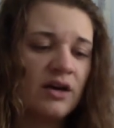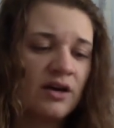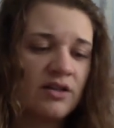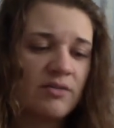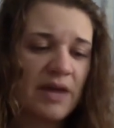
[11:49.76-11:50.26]

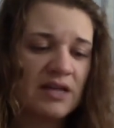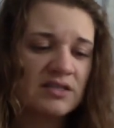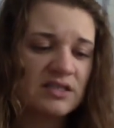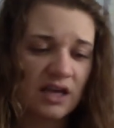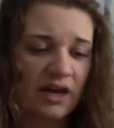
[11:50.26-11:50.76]
The man
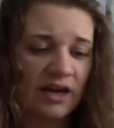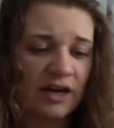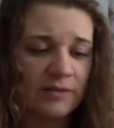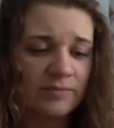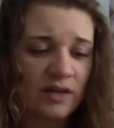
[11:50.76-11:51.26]

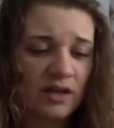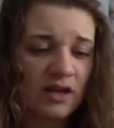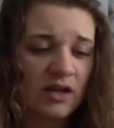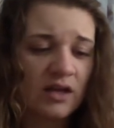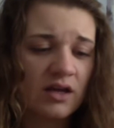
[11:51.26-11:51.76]
sighed.
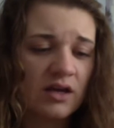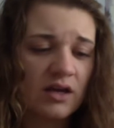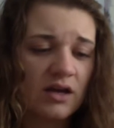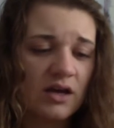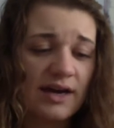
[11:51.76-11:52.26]

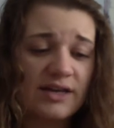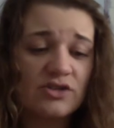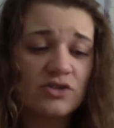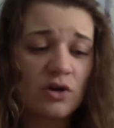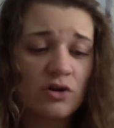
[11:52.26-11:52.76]
I
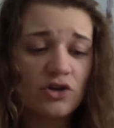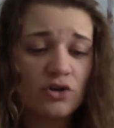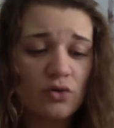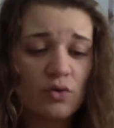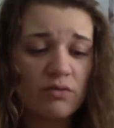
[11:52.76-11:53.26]
started
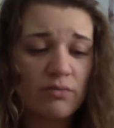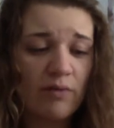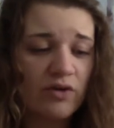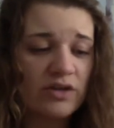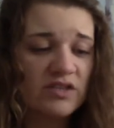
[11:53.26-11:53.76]
you with
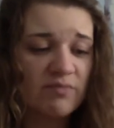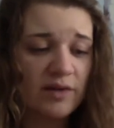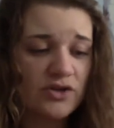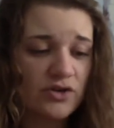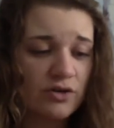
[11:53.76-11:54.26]
memories of
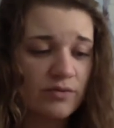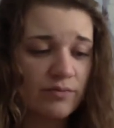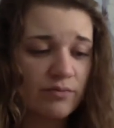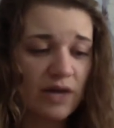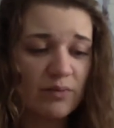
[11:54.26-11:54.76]
pleasure.
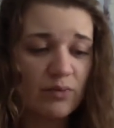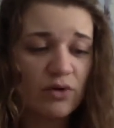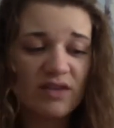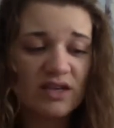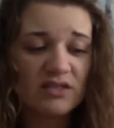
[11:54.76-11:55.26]
My
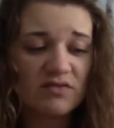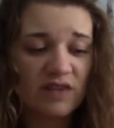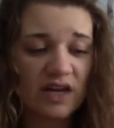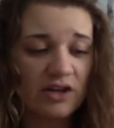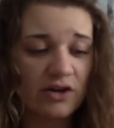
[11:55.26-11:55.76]
previous
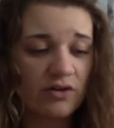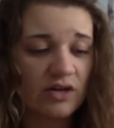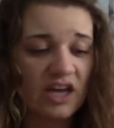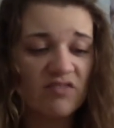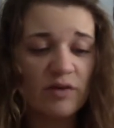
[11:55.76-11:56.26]
failure
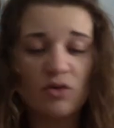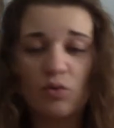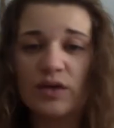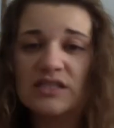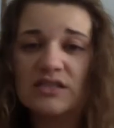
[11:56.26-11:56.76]
gave me the
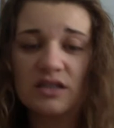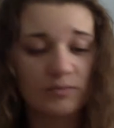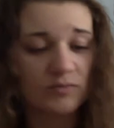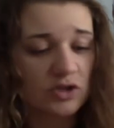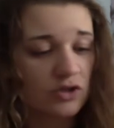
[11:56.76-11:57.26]

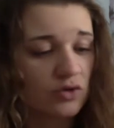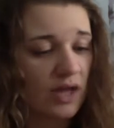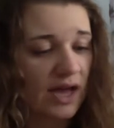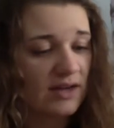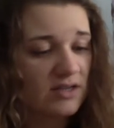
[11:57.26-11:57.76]
wisdom to do
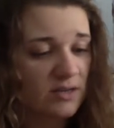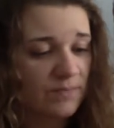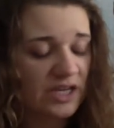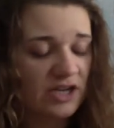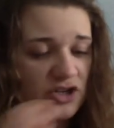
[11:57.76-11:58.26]
that.
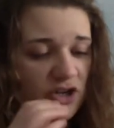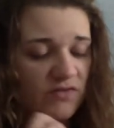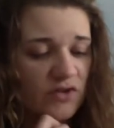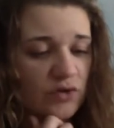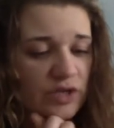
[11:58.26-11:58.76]
He took a
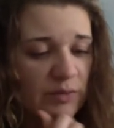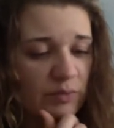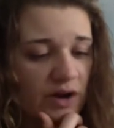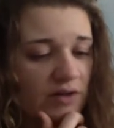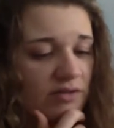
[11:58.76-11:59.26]
few deep
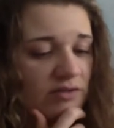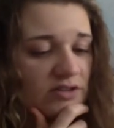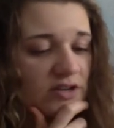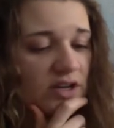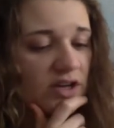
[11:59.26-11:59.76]

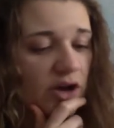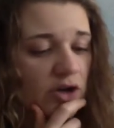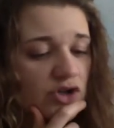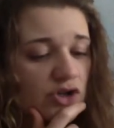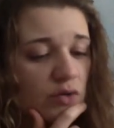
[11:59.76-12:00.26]
breaths.
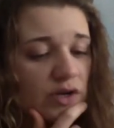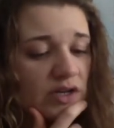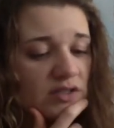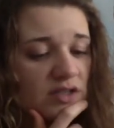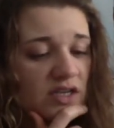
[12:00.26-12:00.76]

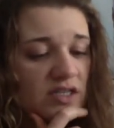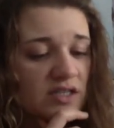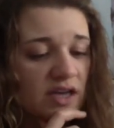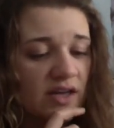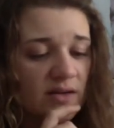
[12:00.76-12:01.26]
Jonas, he
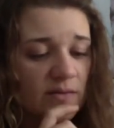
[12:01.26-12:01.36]
said,